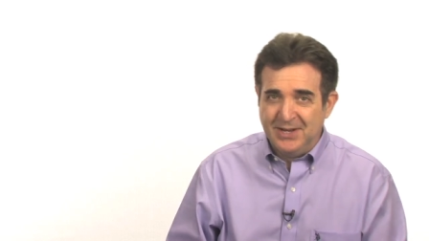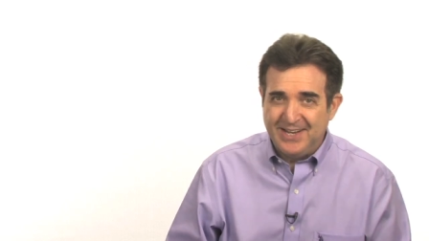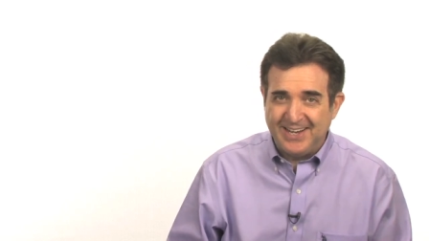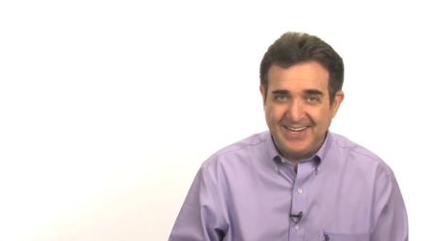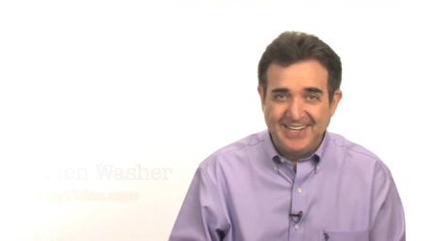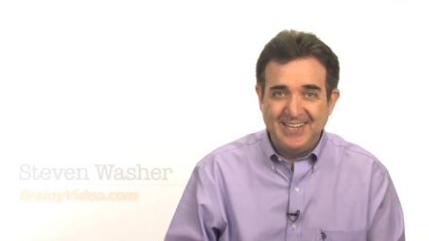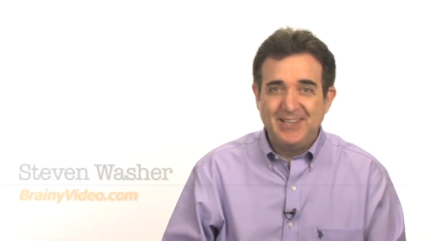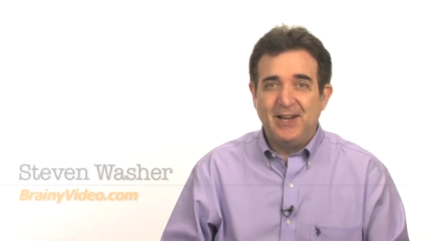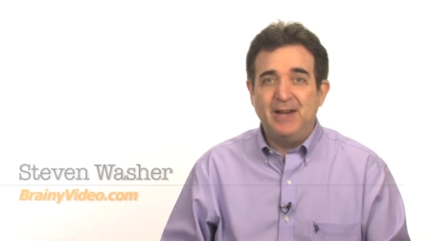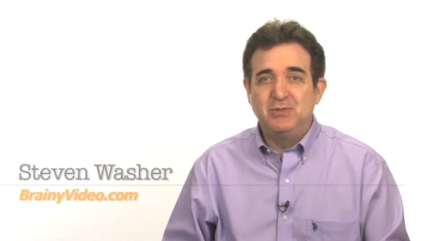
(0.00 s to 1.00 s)
Hi,
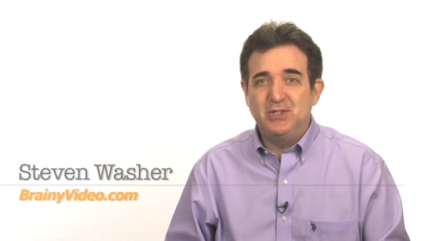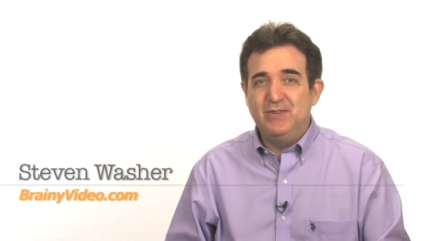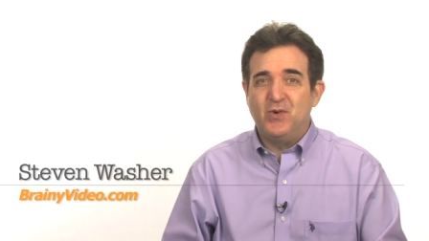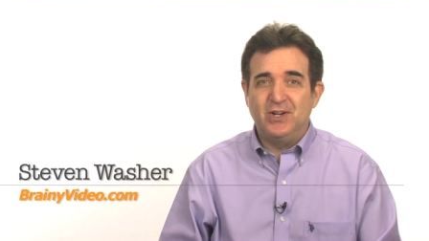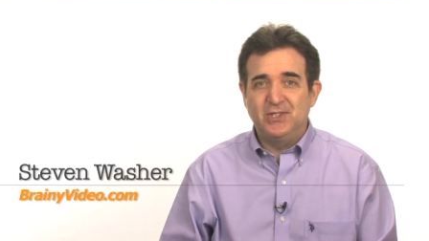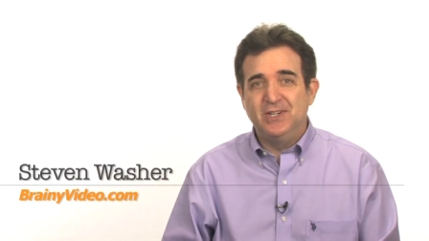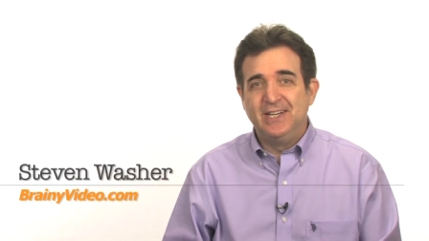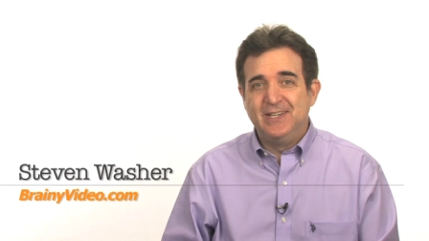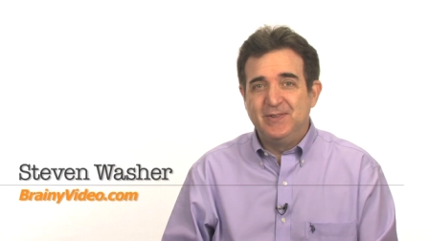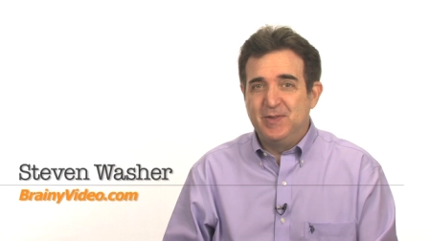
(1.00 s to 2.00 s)
I'm Steve Washer
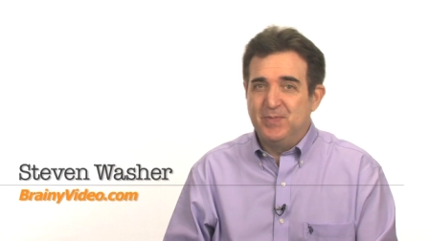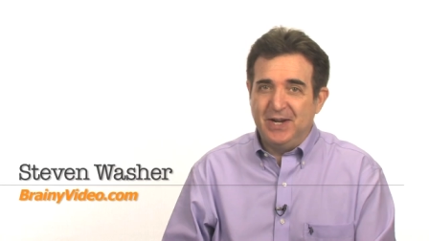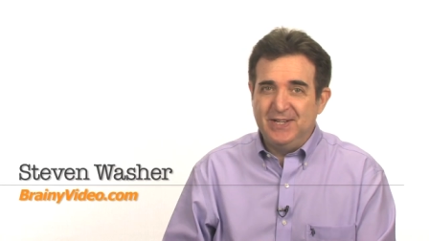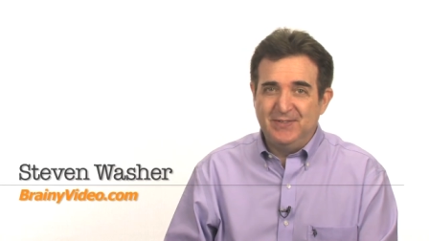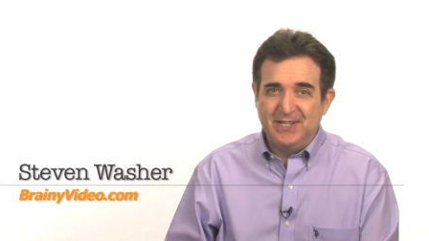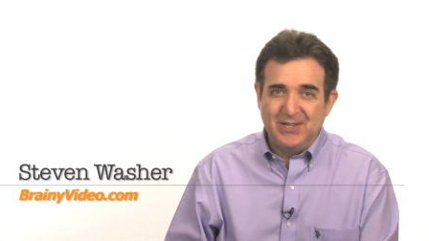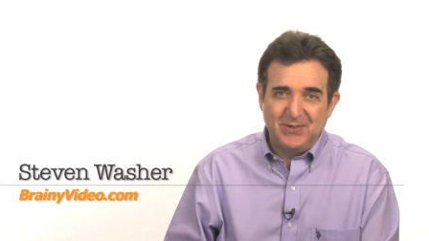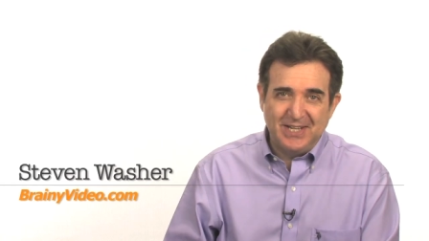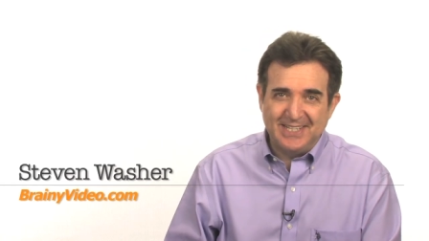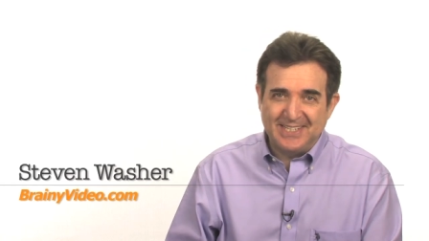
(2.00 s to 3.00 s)
with
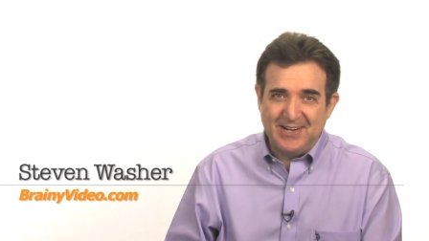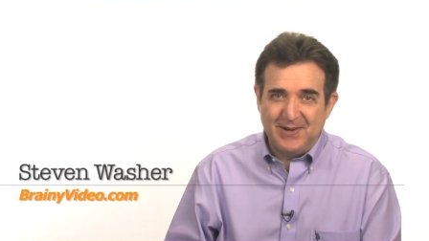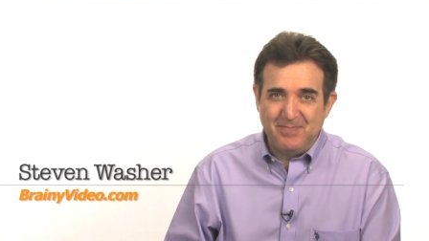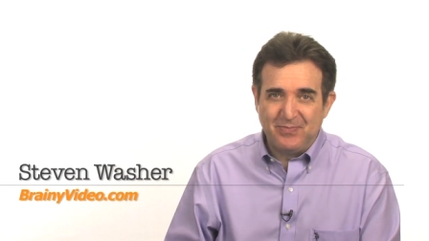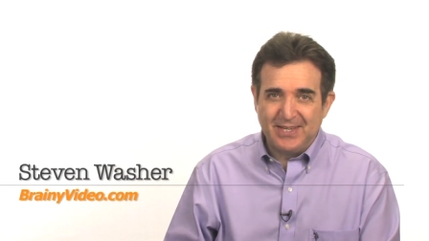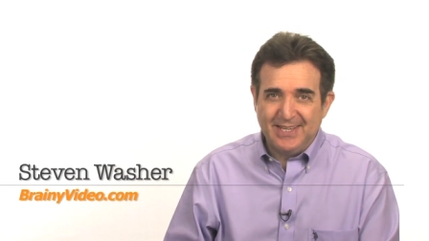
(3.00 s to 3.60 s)
BrainyVideo.com.